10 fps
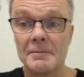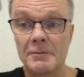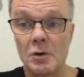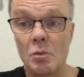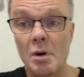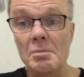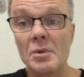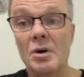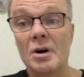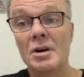for one
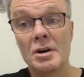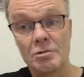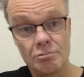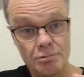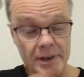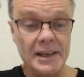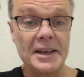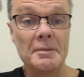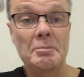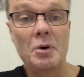more
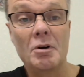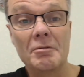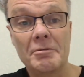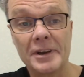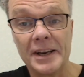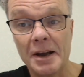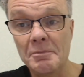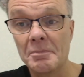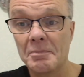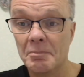really important
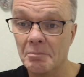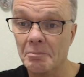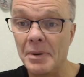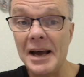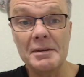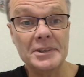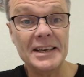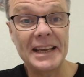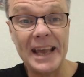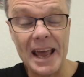video, backed
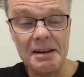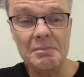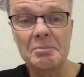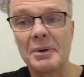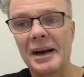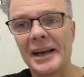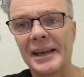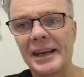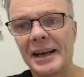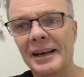again
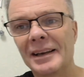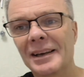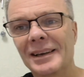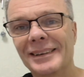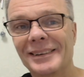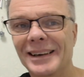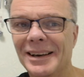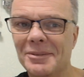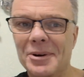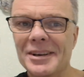by
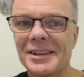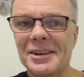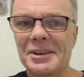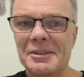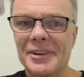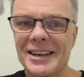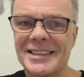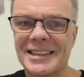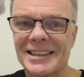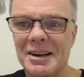one of the
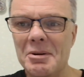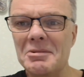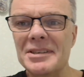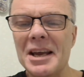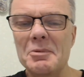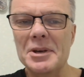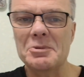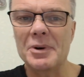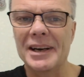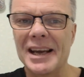universities. I won't say
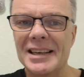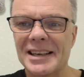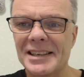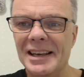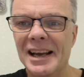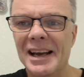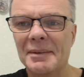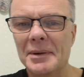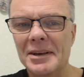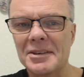which one it is. I did
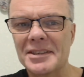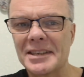because